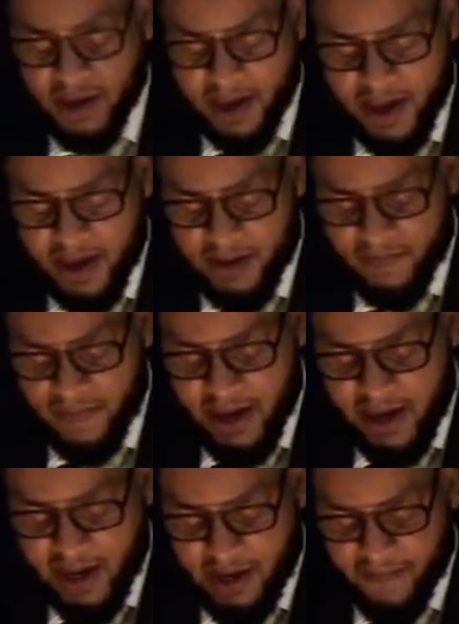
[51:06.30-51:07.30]

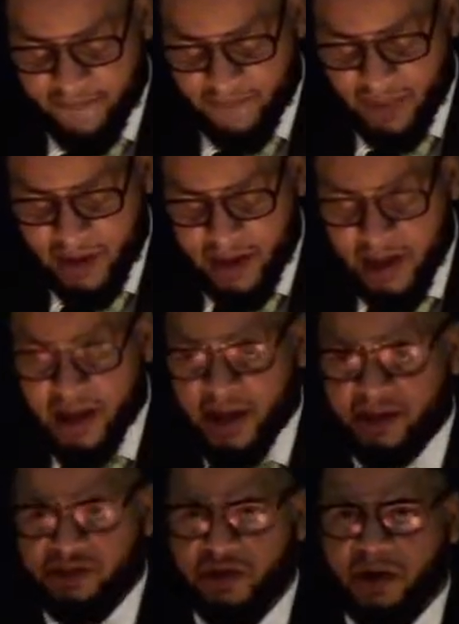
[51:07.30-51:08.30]
amen,
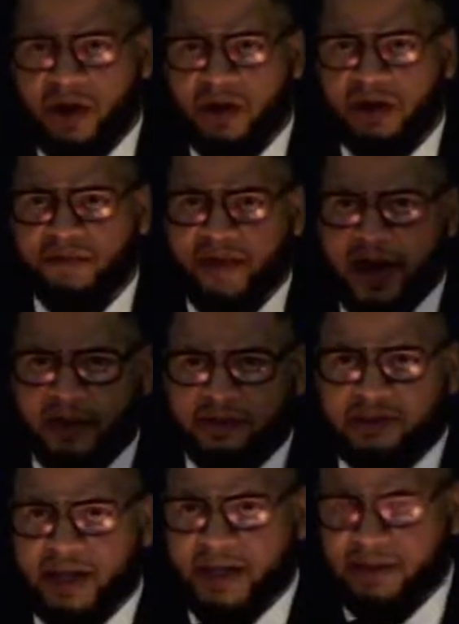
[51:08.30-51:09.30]
and to all of our
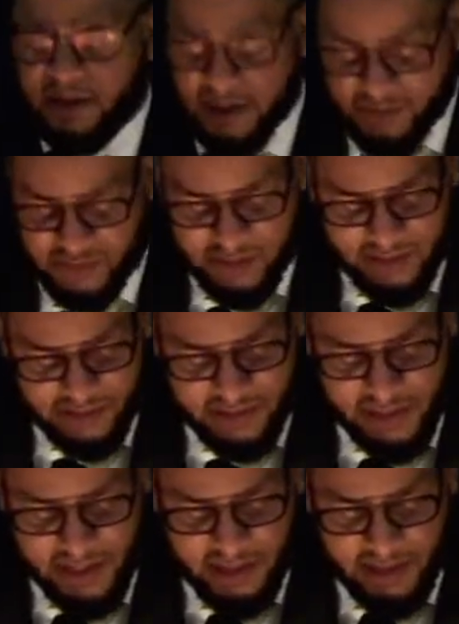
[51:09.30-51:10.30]
technicians
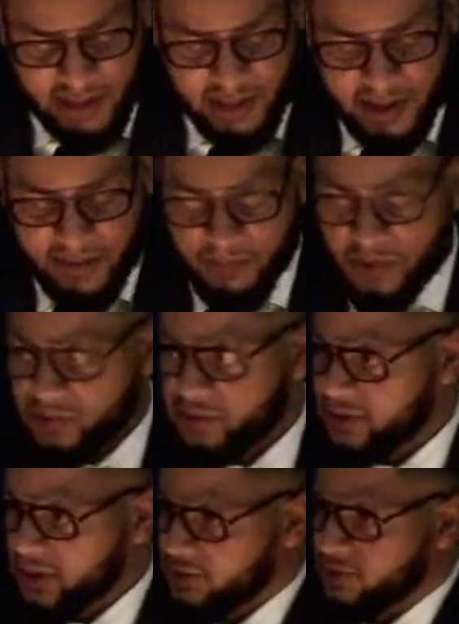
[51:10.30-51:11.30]
and
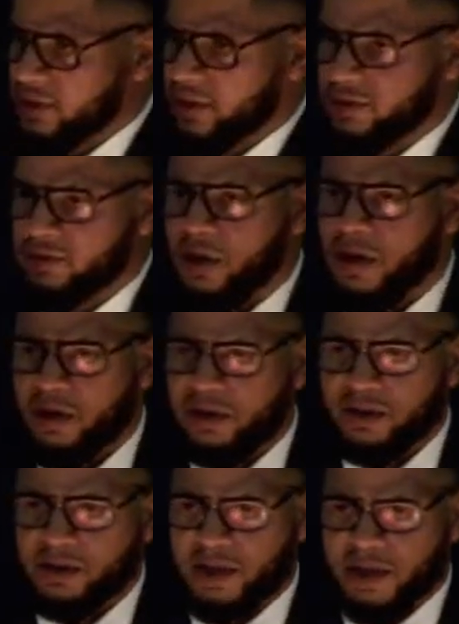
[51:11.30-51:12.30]
musicians,
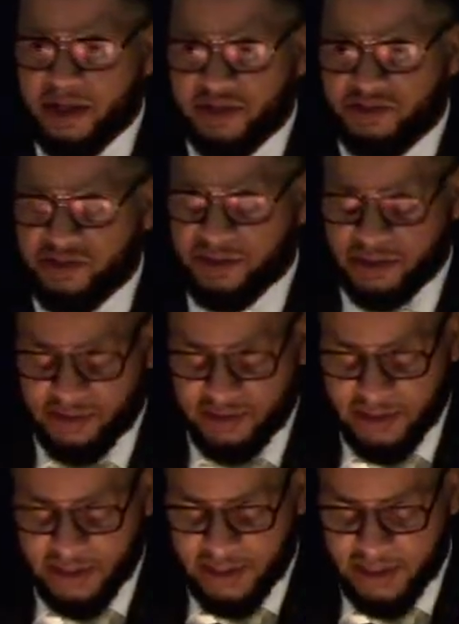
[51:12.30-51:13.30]
all of your ushers,
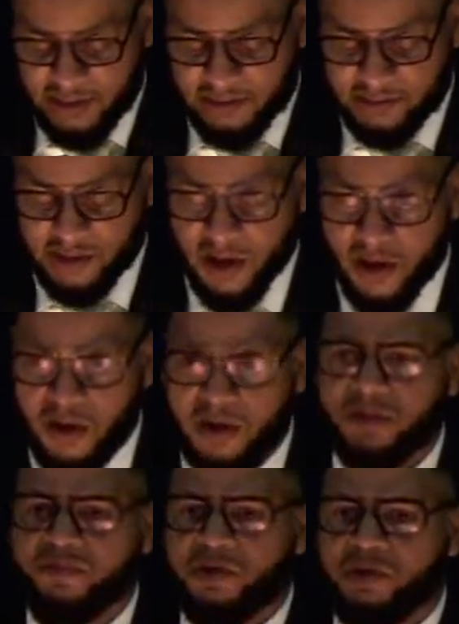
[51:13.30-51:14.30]
deacons,
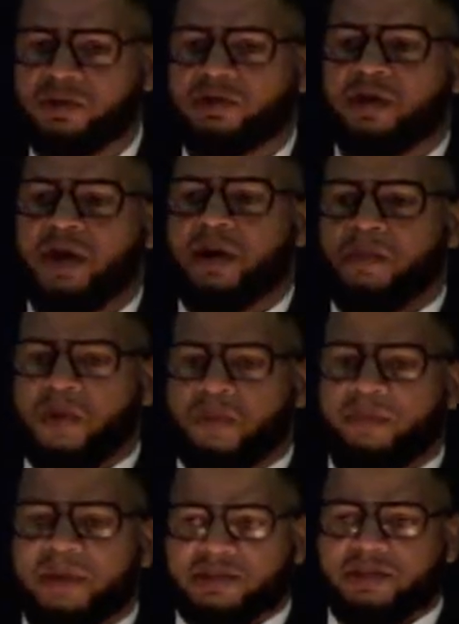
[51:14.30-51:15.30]
all of you, so I won't
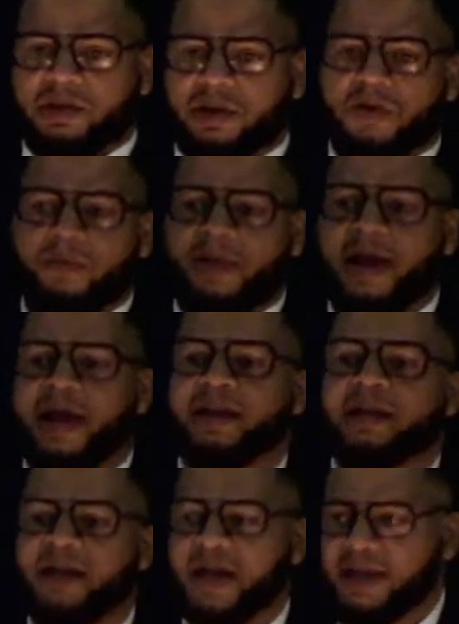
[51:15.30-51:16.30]
miss
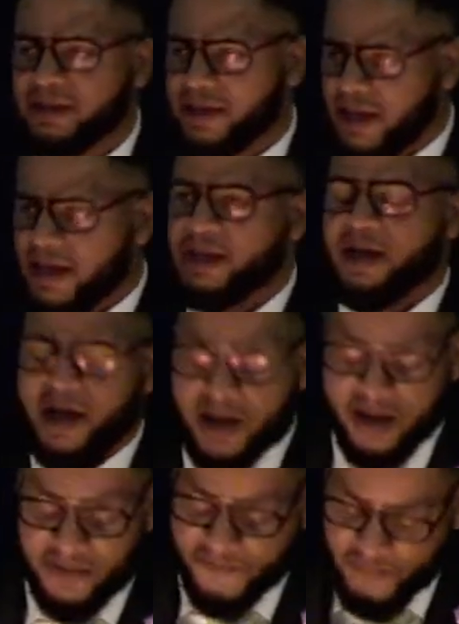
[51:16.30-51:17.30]
nobody, I thank
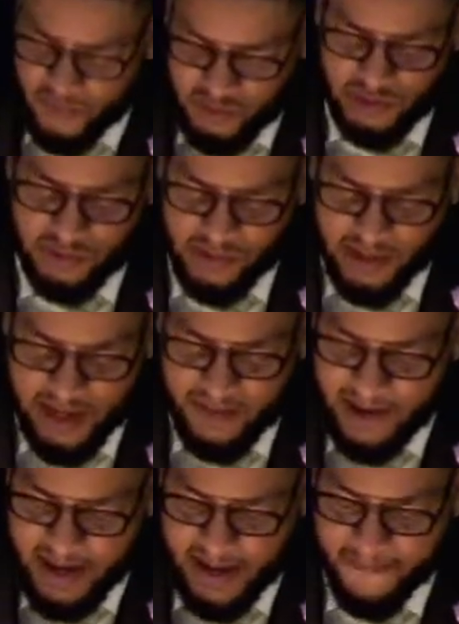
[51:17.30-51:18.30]
God for you,
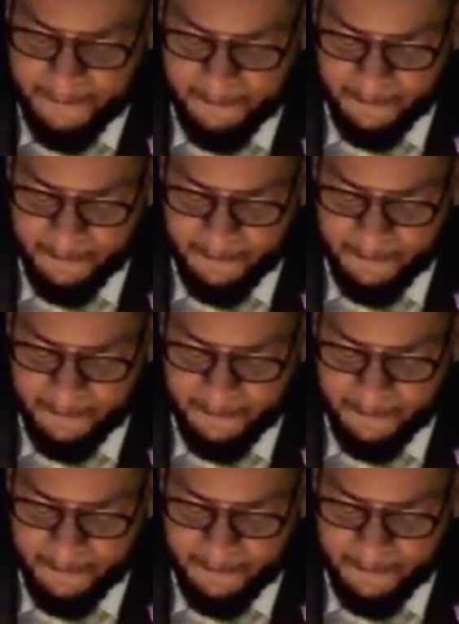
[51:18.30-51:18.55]
amen.